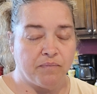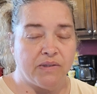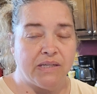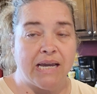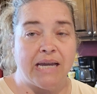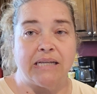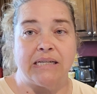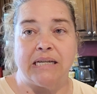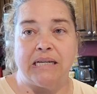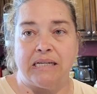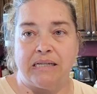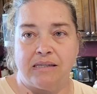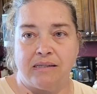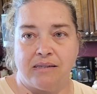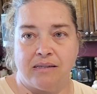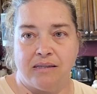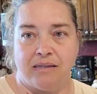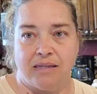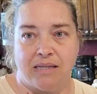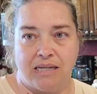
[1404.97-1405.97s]

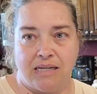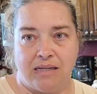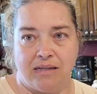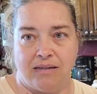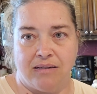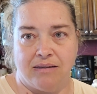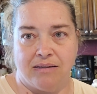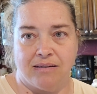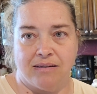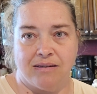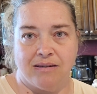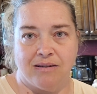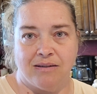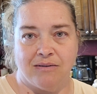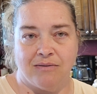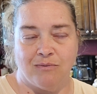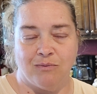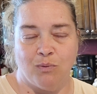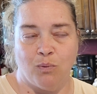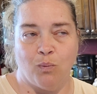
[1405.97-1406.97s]
techniques and things
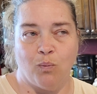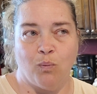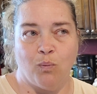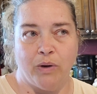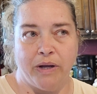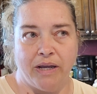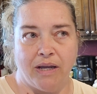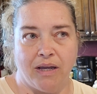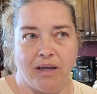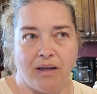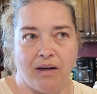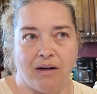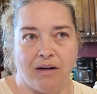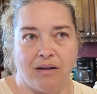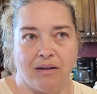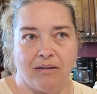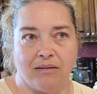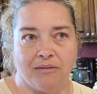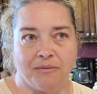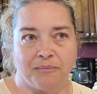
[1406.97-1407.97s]

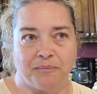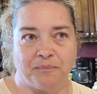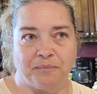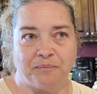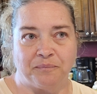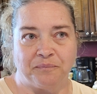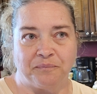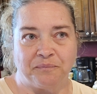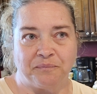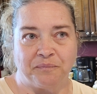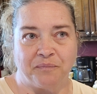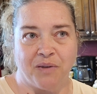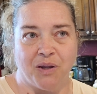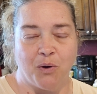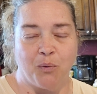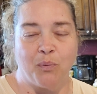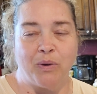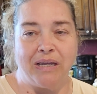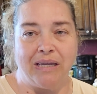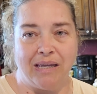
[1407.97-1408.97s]
when
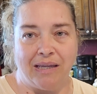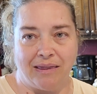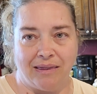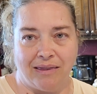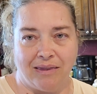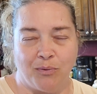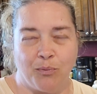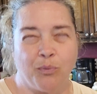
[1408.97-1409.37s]
we get